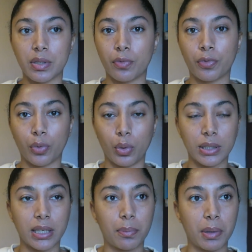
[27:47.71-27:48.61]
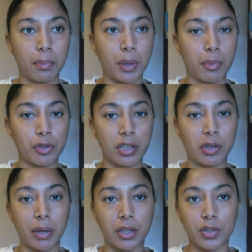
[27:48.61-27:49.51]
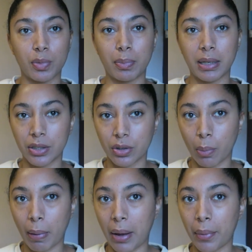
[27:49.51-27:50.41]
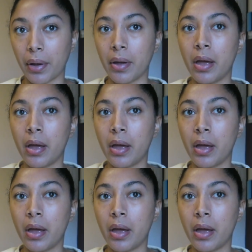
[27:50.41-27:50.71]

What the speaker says: and frauds that are being perpetrated by those with political power,